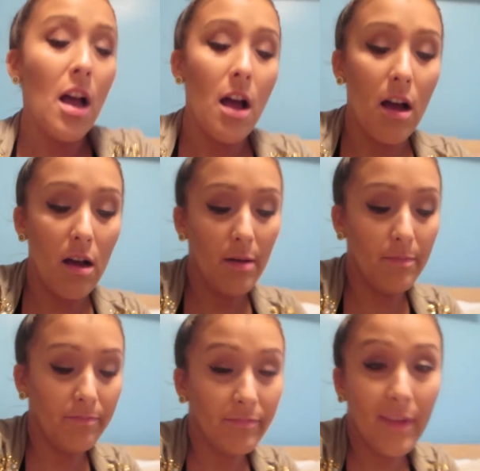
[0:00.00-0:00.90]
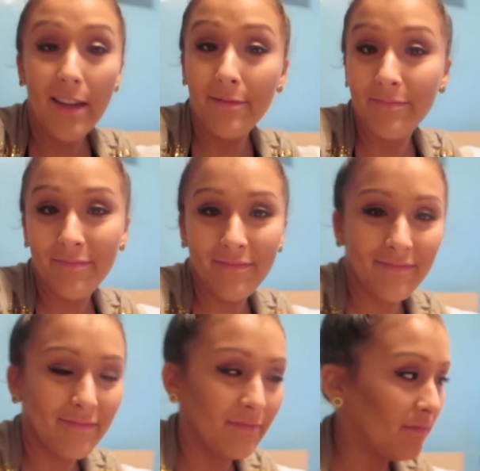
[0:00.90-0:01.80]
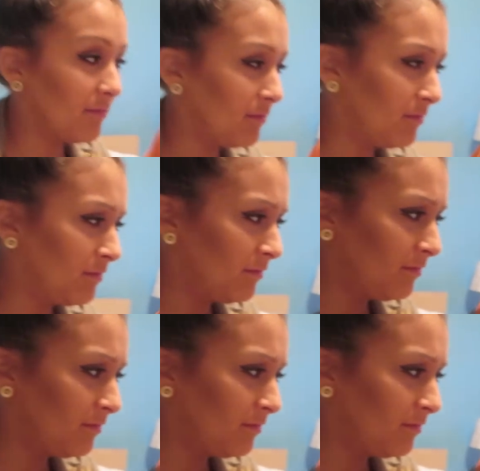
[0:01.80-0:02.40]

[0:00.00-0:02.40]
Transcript: Or, um, do, yeah. or do they want